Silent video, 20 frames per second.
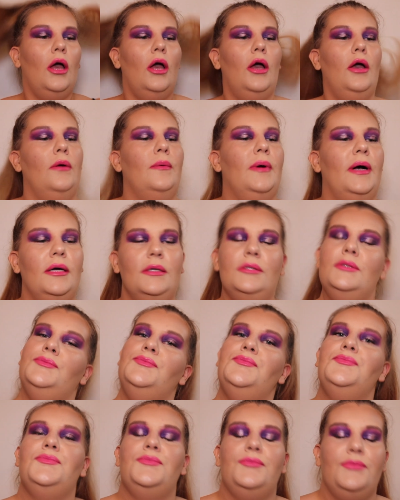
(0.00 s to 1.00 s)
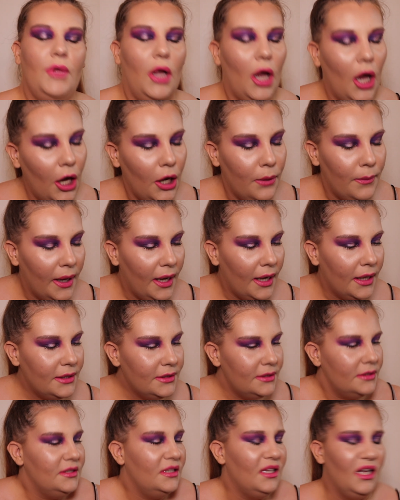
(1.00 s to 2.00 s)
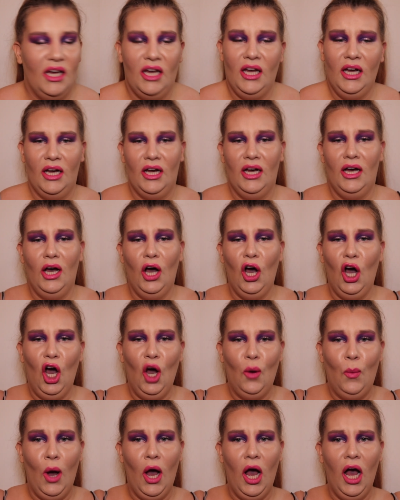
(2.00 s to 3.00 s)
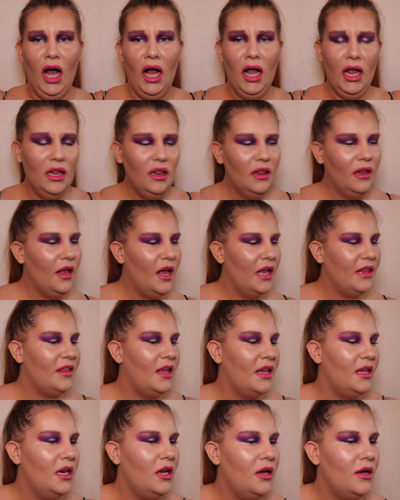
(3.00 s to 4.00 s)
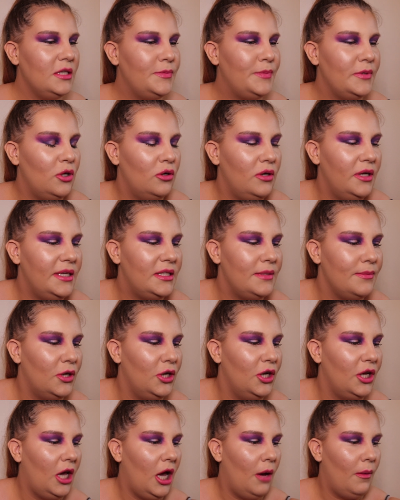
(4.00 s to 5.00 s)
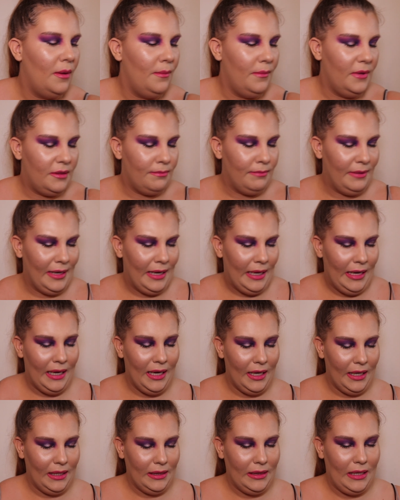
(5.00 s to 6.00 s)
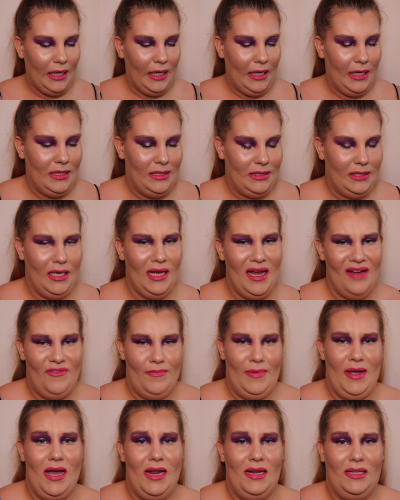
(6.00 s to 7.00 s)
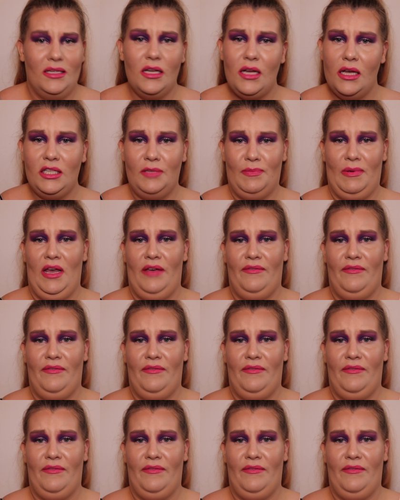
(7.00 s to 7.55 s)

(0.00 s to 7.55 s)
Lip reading: Oh well. Oh well. Oh well. And then last but not least, I'm going to go in with me highlighter from my massage